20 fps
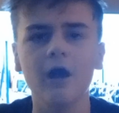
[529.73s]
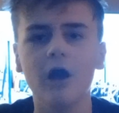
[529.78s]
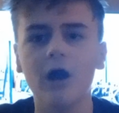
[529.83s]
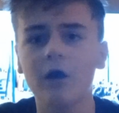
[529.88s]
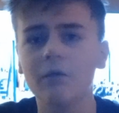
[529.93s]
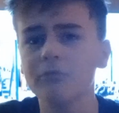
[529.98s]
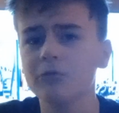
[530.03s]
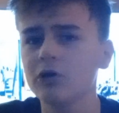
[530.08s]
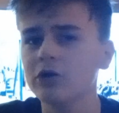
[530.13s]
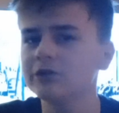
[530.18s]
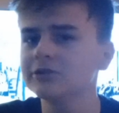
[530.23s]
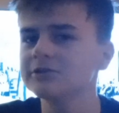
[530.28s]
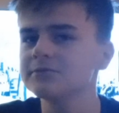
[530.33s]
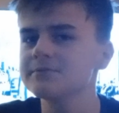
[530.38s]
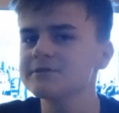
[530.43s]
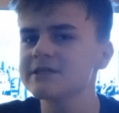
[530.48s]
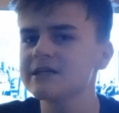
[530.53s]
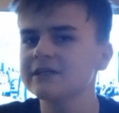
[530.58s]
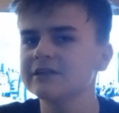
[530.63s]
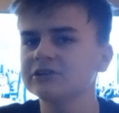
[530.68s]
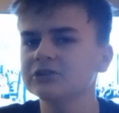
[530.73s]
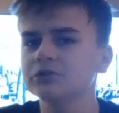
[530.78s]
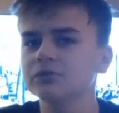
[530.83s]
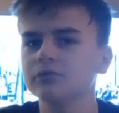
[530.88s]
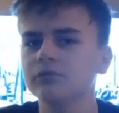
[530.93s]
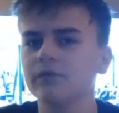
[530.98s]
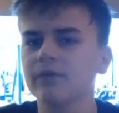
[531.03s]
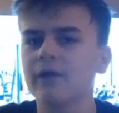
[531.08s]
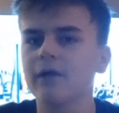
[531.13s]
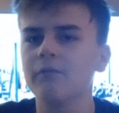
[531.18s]
I'm not 100%
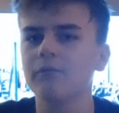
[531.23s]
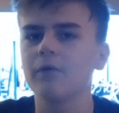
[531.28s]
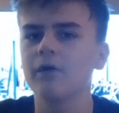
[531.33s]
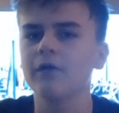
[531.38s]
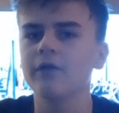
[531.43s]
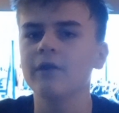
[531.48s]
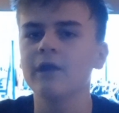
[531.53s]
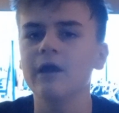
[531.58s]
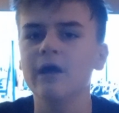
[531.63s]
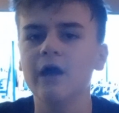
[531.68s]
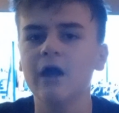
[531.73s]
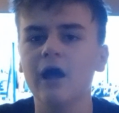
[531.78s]
sure on that one.